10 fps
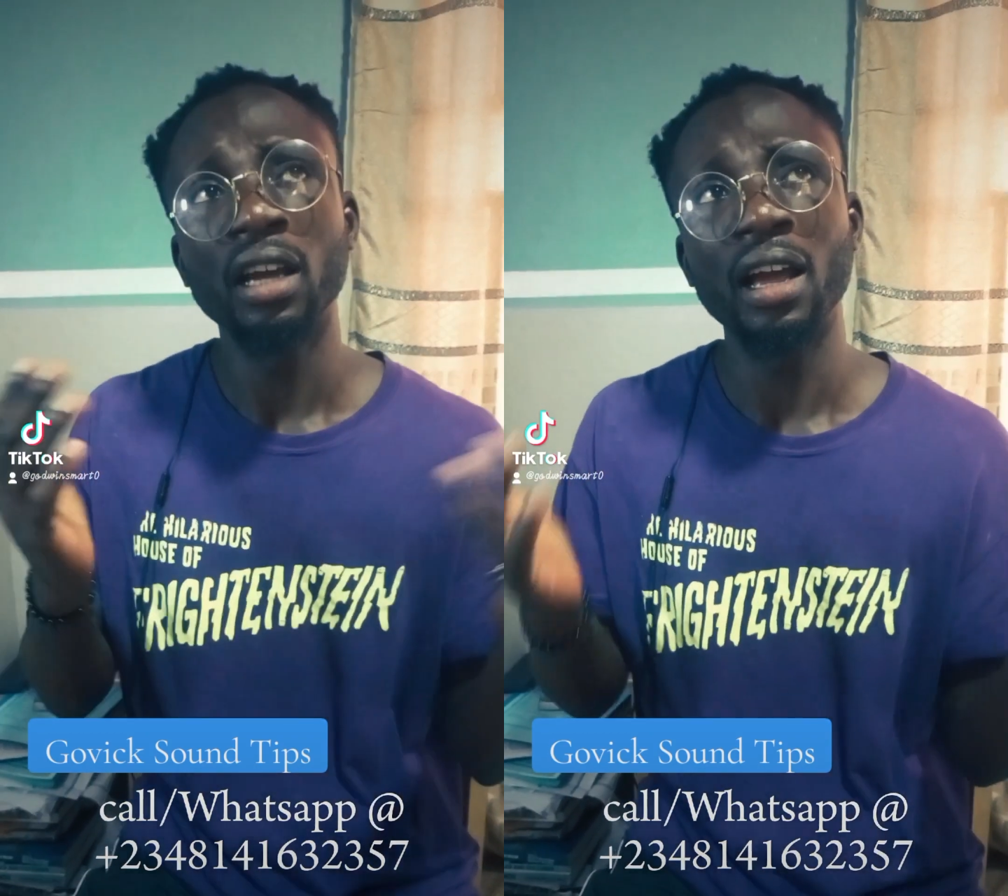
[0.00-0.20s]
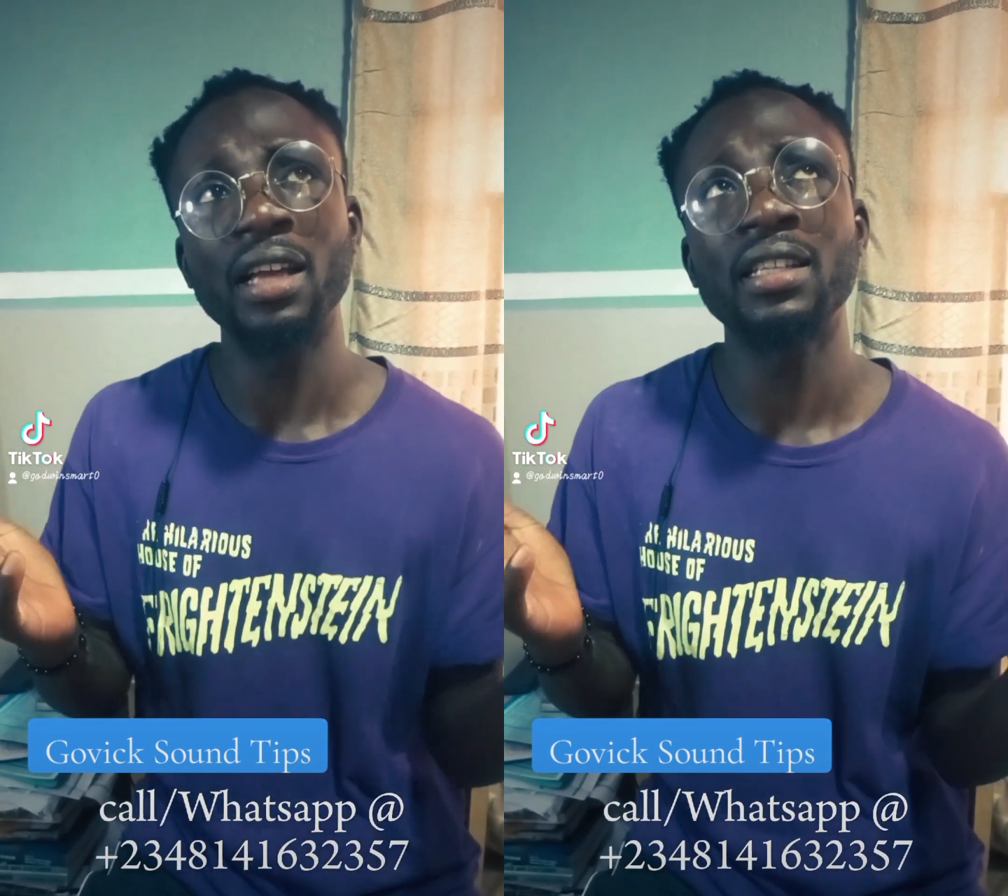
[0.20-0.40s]

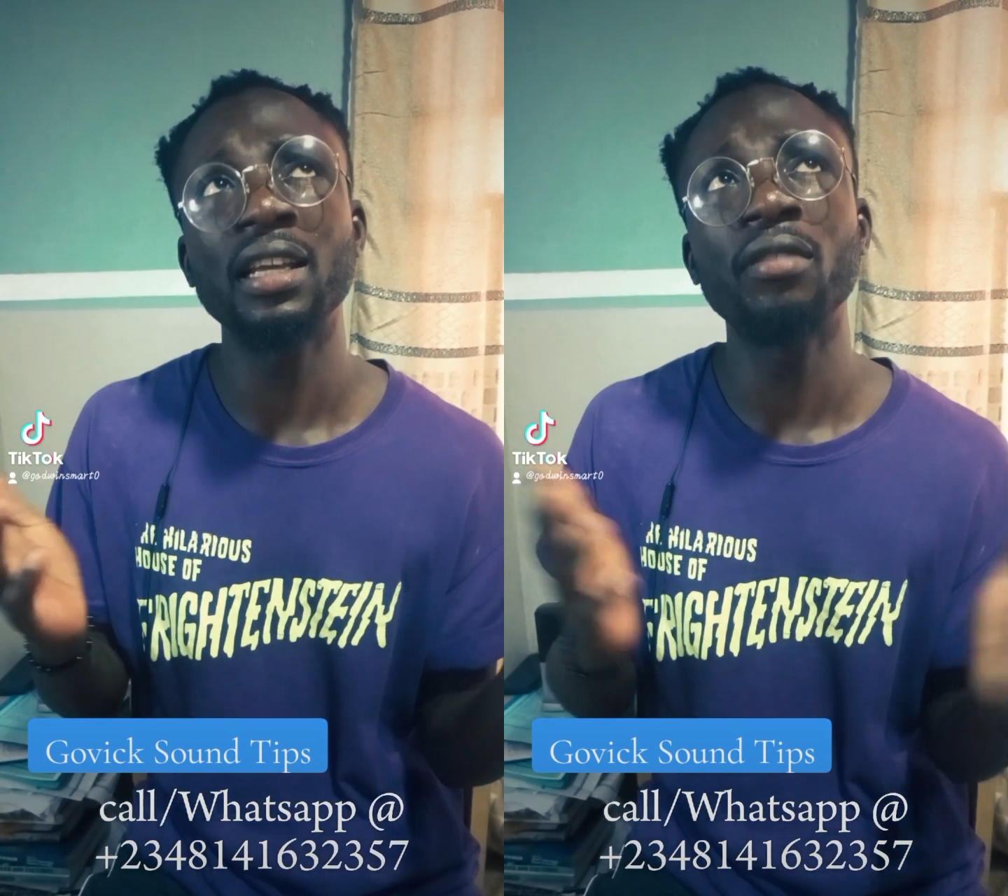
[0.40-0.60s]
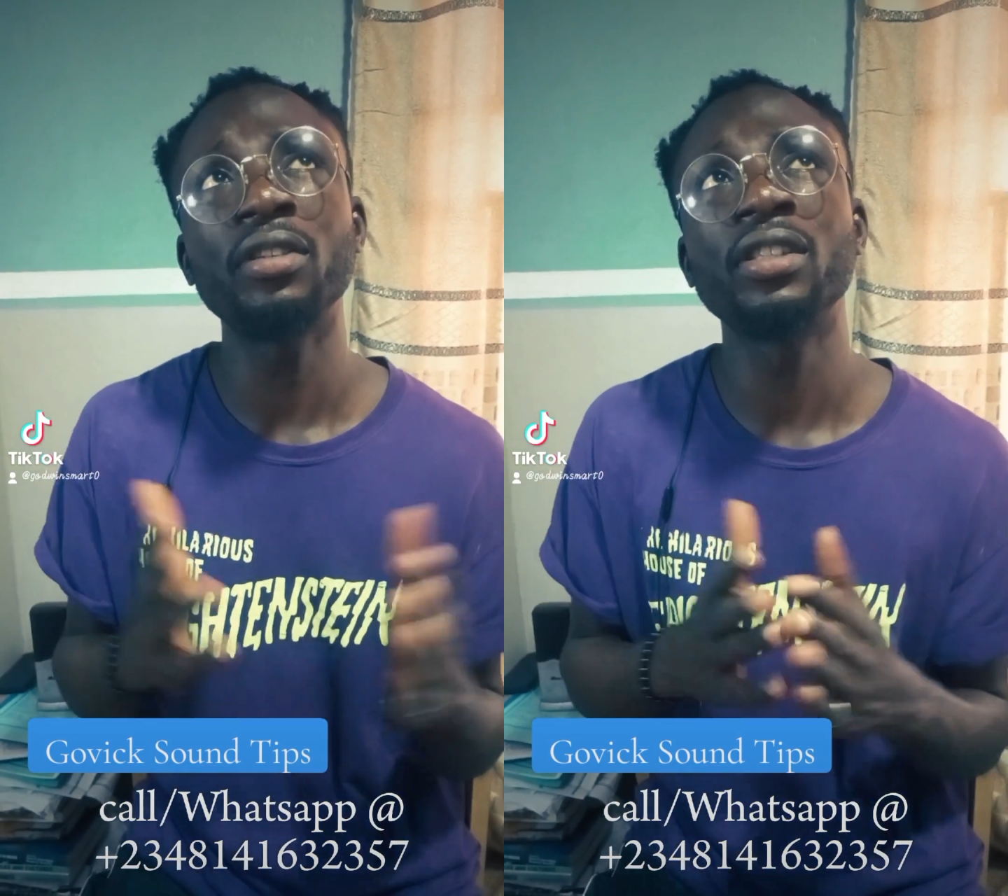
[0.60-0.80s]
as
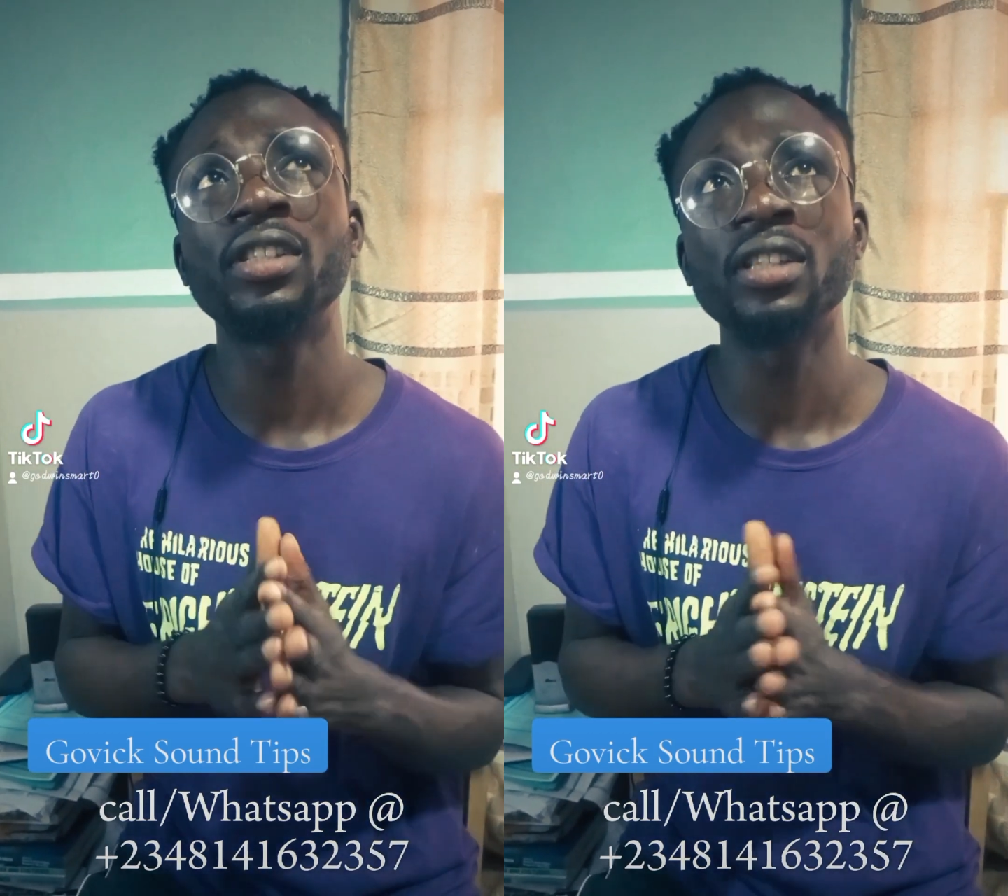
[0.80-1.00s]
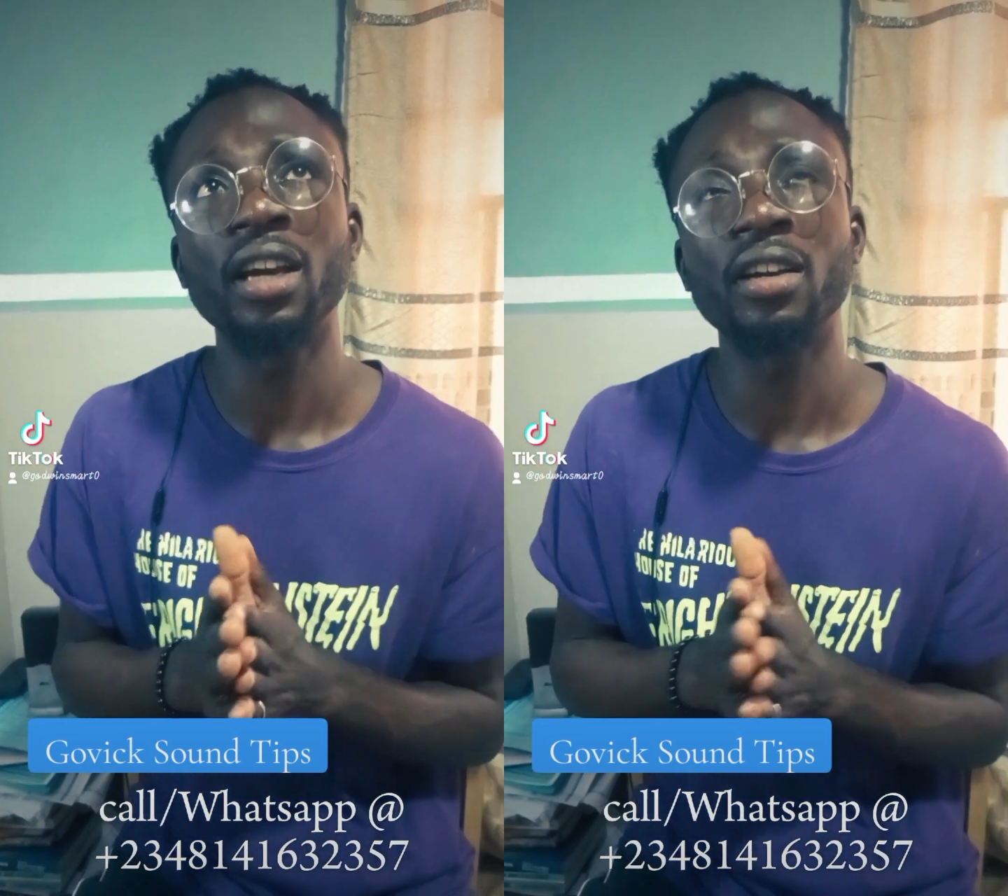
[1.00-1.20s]
sound
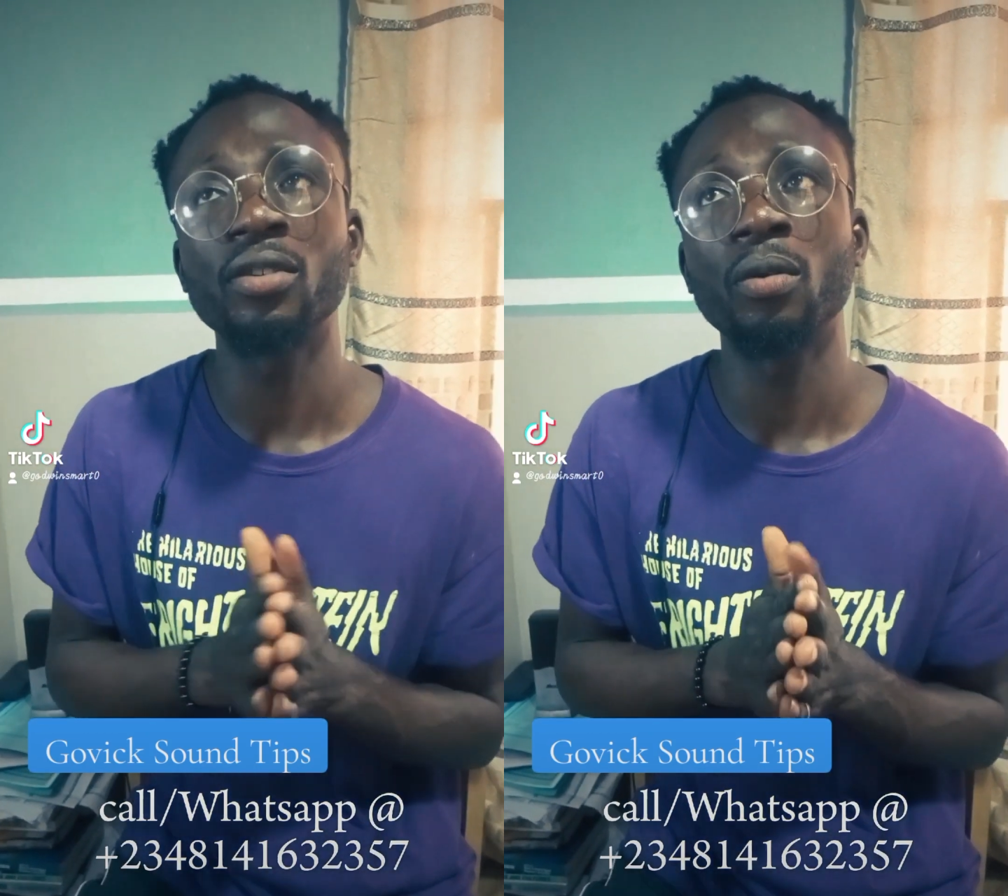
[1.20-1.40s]
engineers